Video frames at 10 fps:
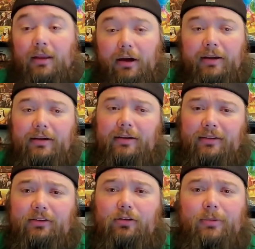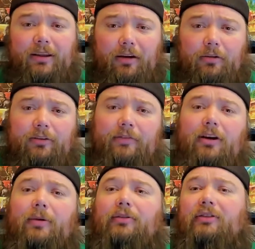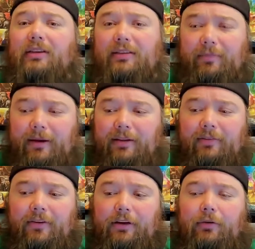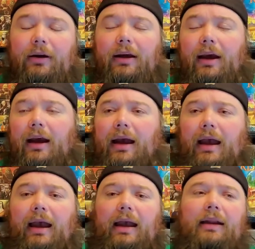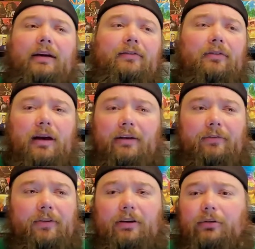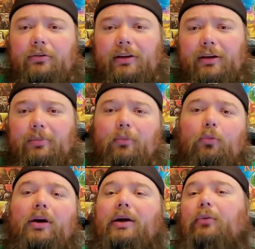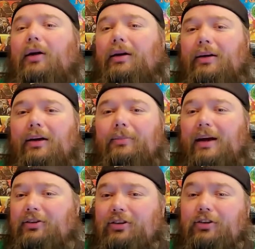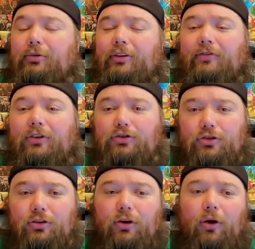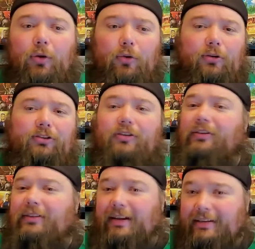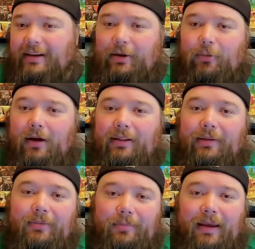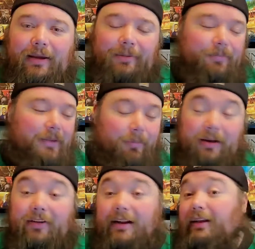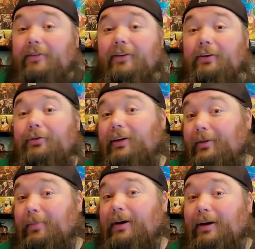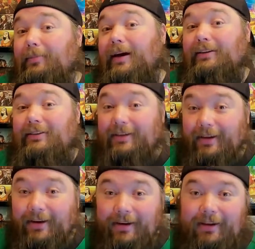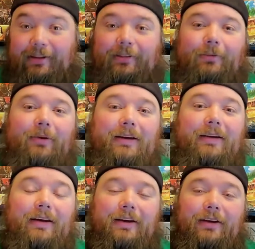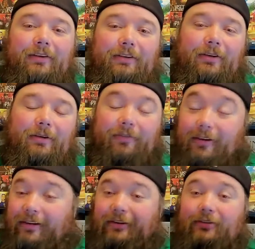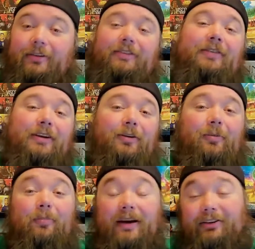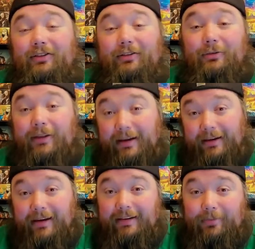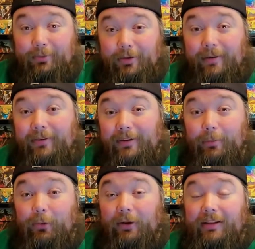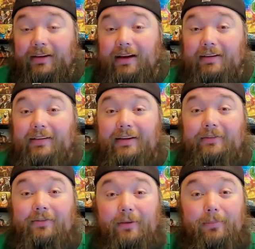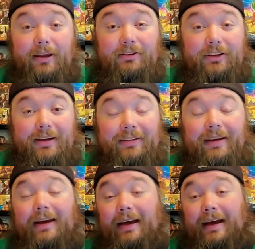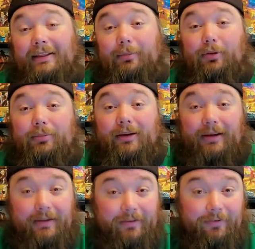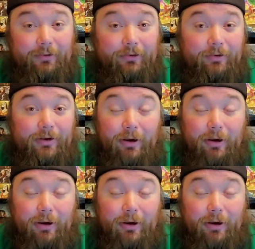Again, because so many characters have come out since I made that video. And I've got videos what I want Unmatched to do in the future, or certain sets that I want them to make. But I've got a lot of videos on Unmatched either way. So if you did enjoy this video, make sure to like and subscribe to see more weekly content from me, Shane, at the board meeting in the future.